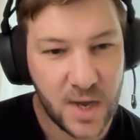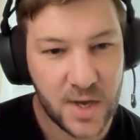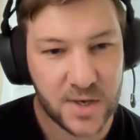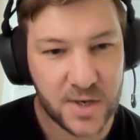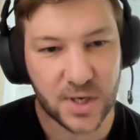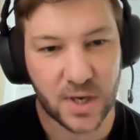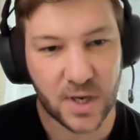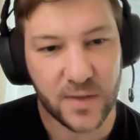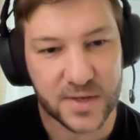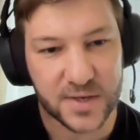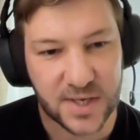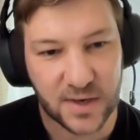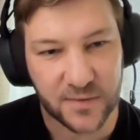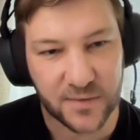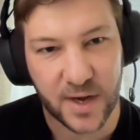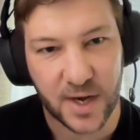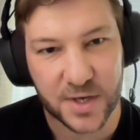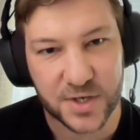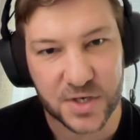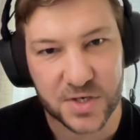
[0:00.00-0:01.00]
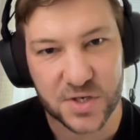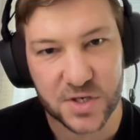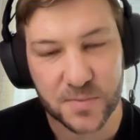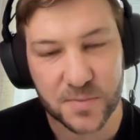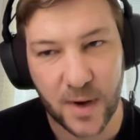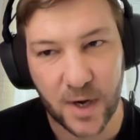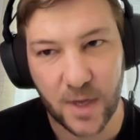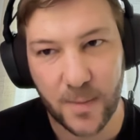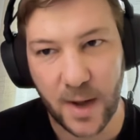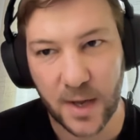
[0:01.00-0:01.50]
So the stuff that I just
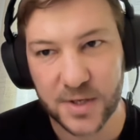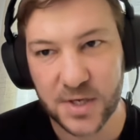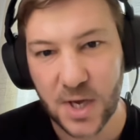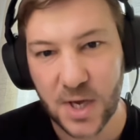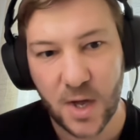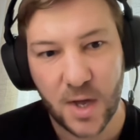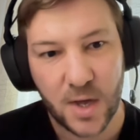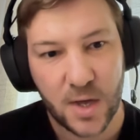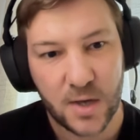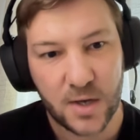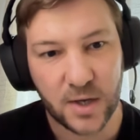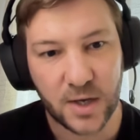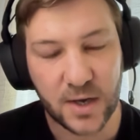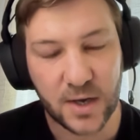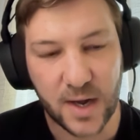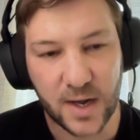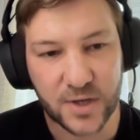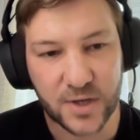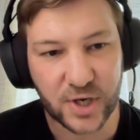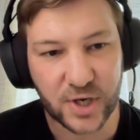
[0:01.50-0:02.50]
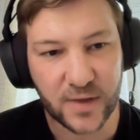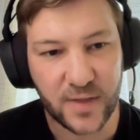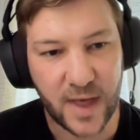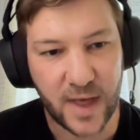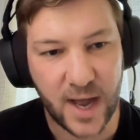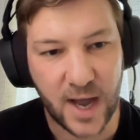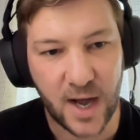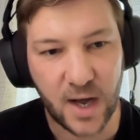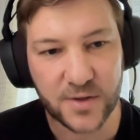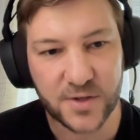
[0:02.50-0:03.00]
spoke about, you can check
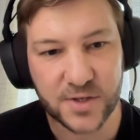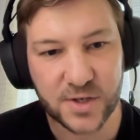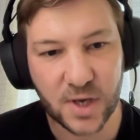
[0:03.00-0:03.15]
that out.